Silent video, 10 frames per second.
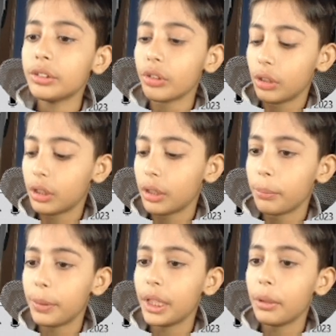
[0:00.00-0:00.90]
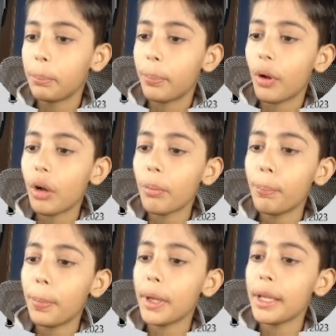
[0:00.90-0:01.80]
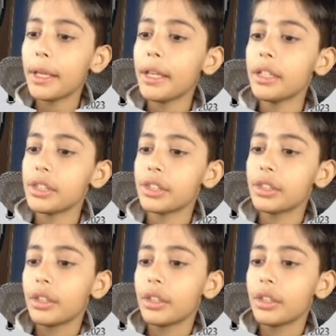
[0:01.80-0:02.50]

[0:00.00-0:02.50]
should be Poppins,